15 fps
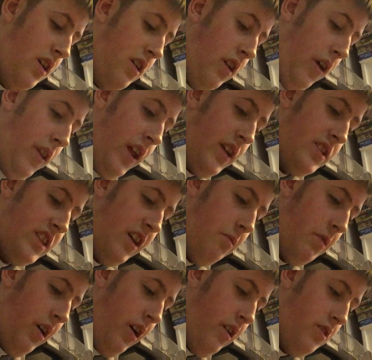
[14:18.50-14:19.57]
you know, that
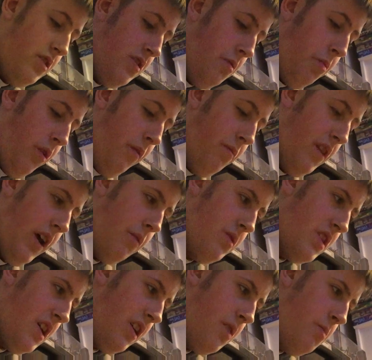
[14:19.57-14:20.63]
same card as the one that was in